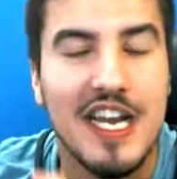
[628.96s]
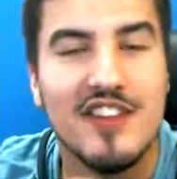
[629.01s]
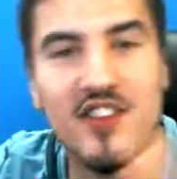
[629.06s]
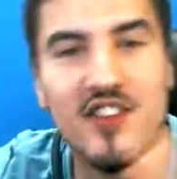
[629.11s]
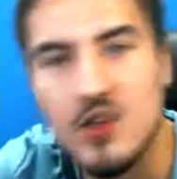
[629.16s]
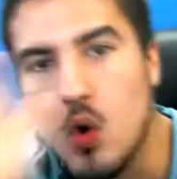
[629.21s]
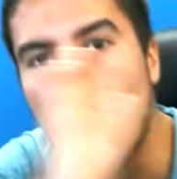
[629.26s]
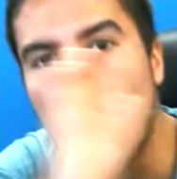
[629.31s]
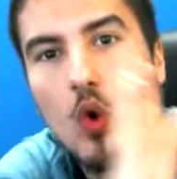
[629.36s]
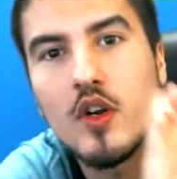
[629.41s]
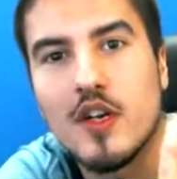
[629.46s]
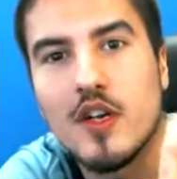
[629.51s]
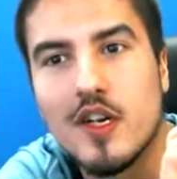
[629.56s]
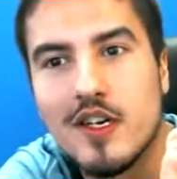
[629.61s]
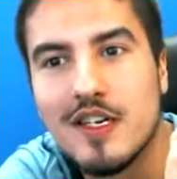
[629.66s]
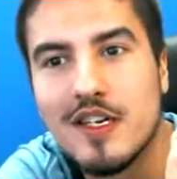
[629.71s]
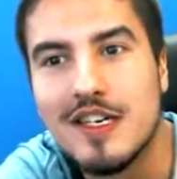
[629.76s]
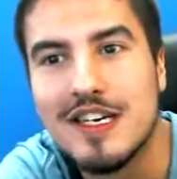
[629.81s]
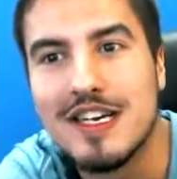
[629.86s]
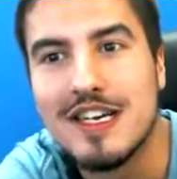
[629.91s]
in the corner?
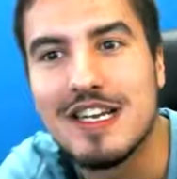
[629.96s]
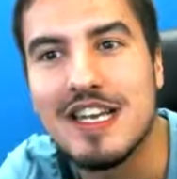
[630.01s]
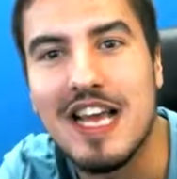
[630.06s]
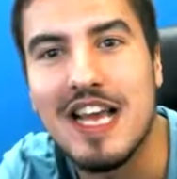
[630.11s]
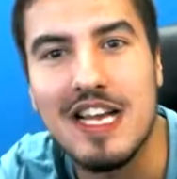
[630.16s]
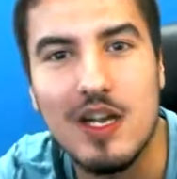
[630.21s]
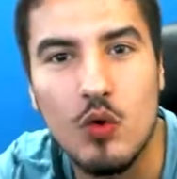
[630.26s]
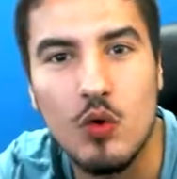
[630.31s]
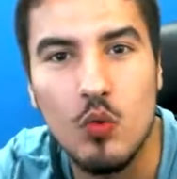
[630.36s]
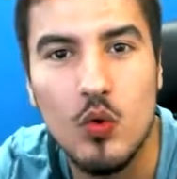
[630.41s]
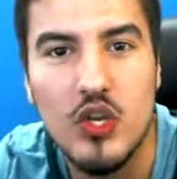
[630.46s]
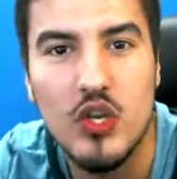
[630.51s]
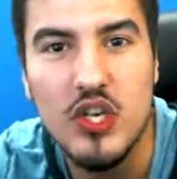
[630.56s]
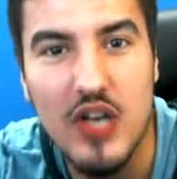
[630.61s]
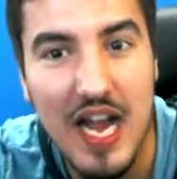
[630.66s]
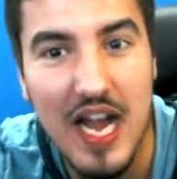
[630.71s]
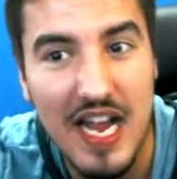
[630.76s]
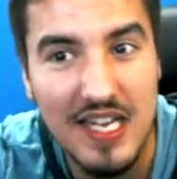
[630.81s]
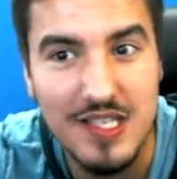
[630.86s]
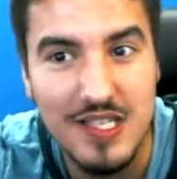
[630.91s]
Like, would you
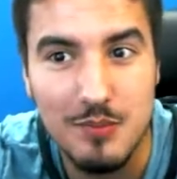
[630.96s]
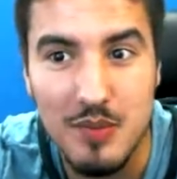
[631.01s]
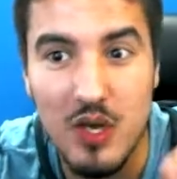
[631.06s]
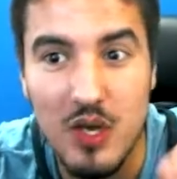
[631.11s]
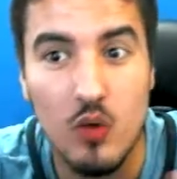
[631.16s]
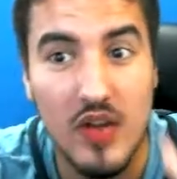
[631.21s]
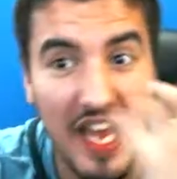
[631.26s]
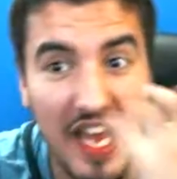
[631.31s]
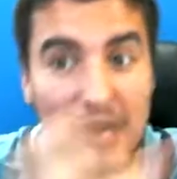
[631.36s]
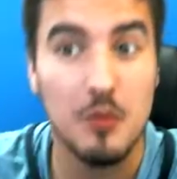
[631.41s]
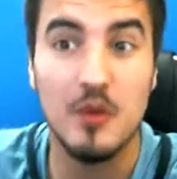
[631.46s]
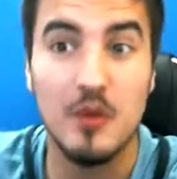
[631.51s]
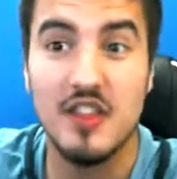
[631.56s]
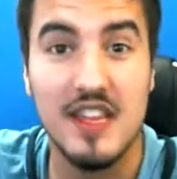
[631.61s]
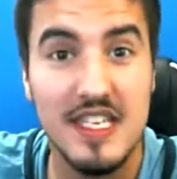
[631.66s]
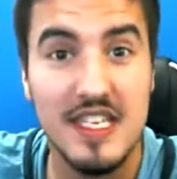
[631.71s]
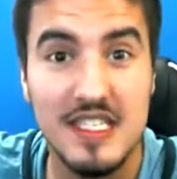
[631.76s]
guys be okay with